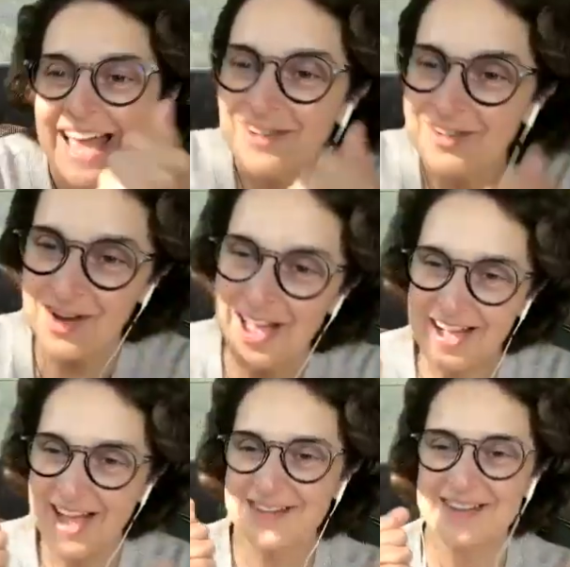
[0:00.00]
I don't know
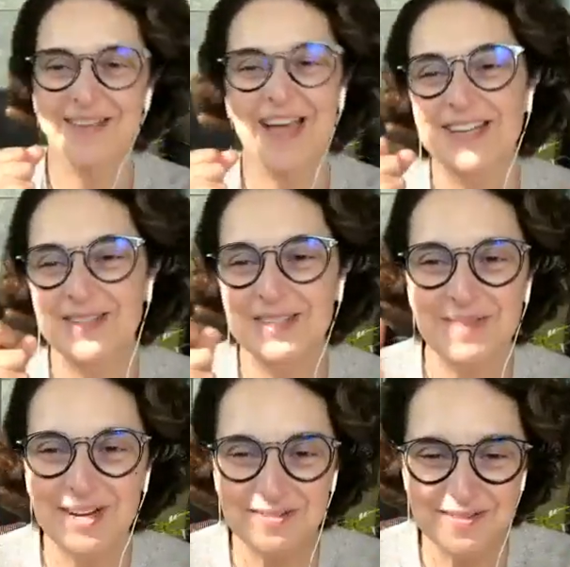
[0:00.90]
how to use a
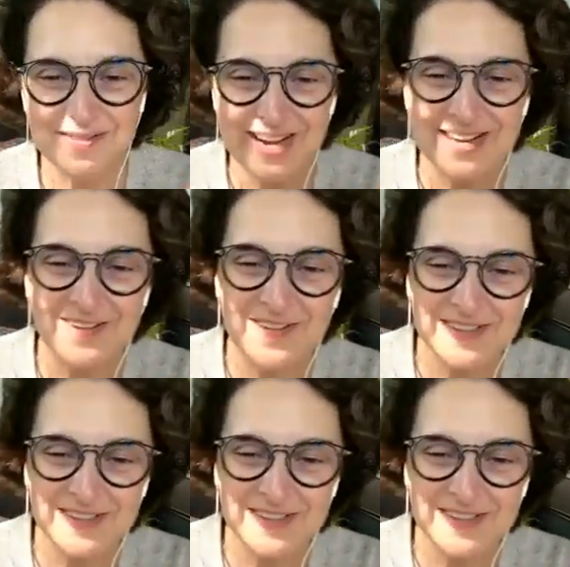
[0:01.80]
better way to